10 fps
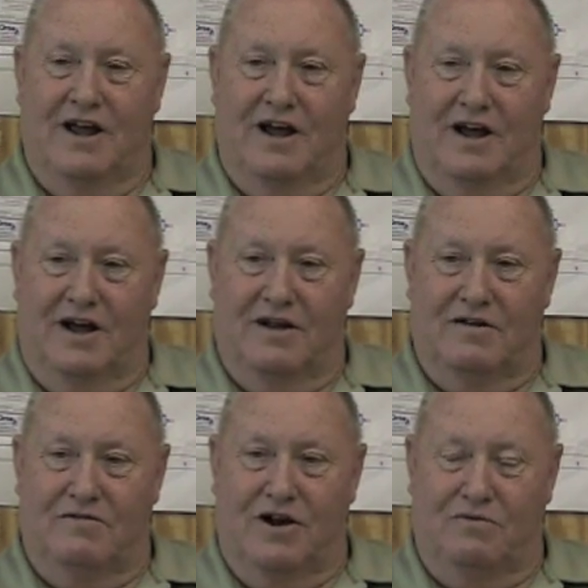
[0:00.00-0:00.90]

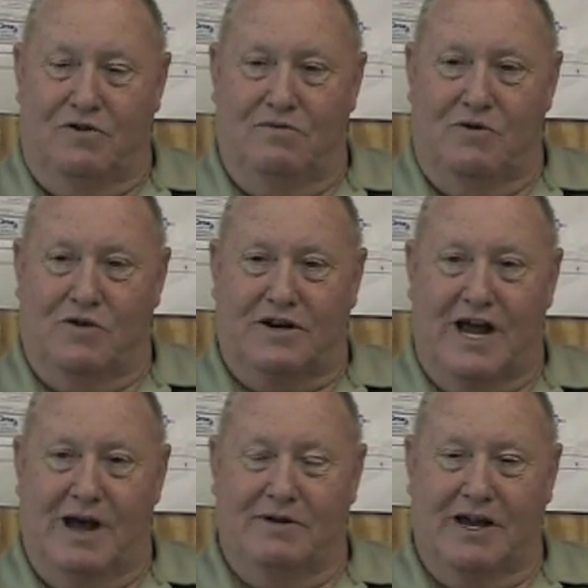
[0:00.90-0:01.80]
Run one more
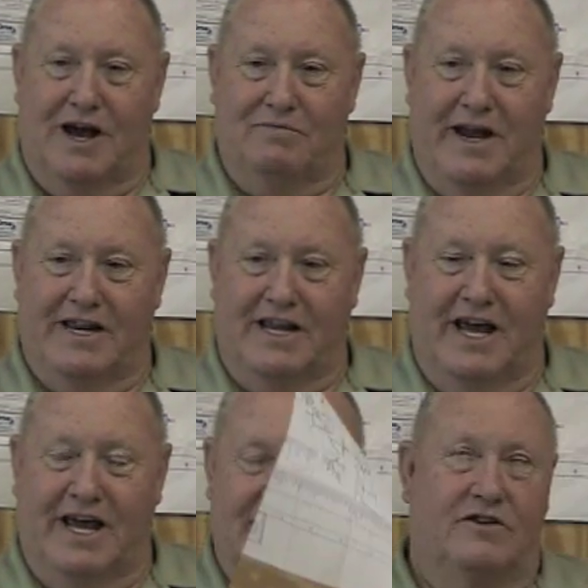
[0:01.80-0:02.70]
time and got beat
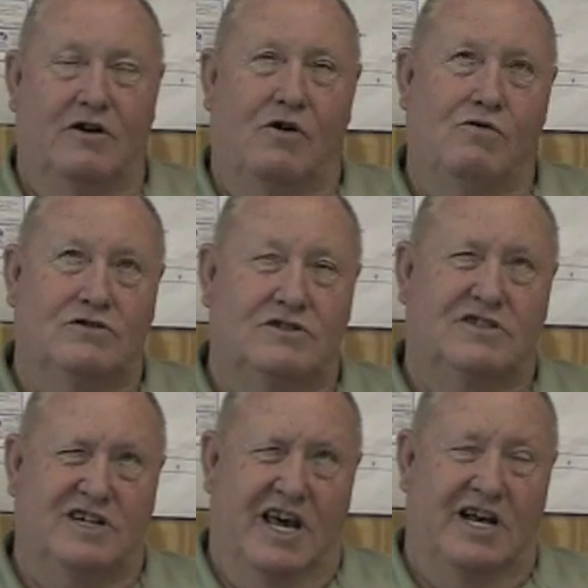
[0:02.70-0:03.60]
again. In
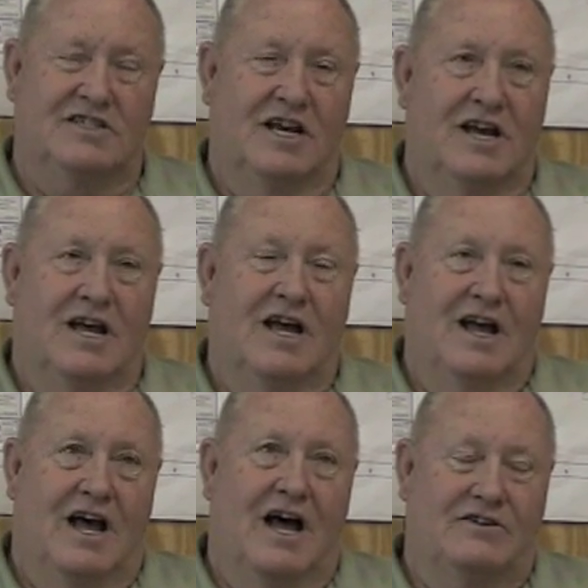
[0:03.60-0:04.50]
2006,
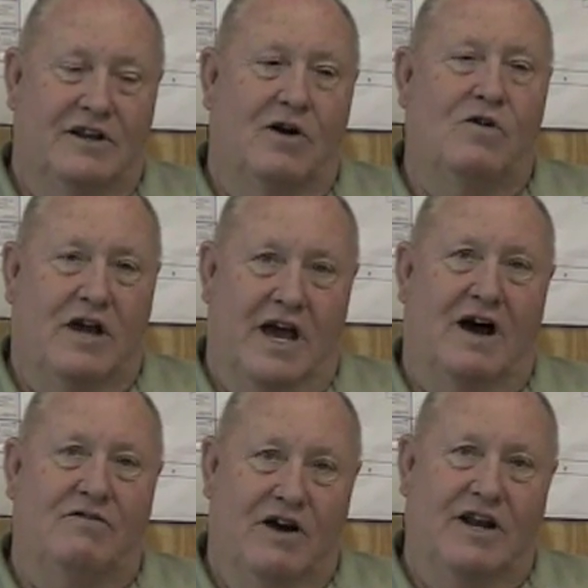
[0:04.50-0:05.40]
I said, okay,
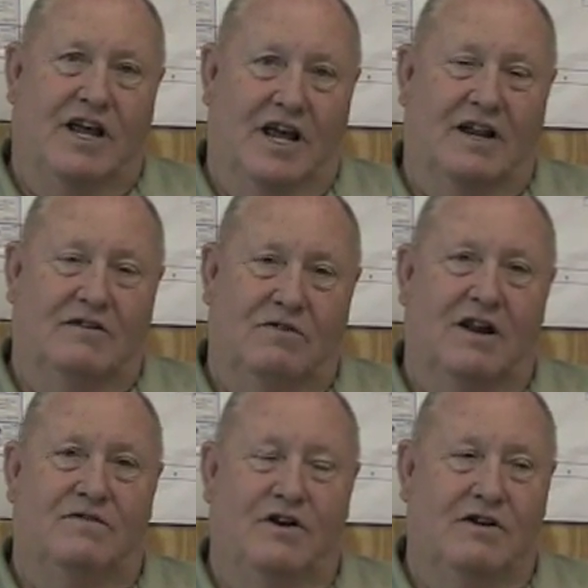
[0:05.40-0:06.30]
I'll run again.
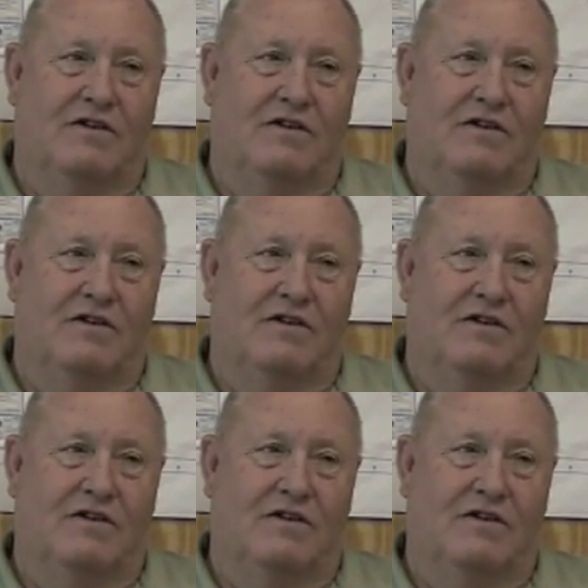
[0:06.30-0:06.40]
Well, I fooled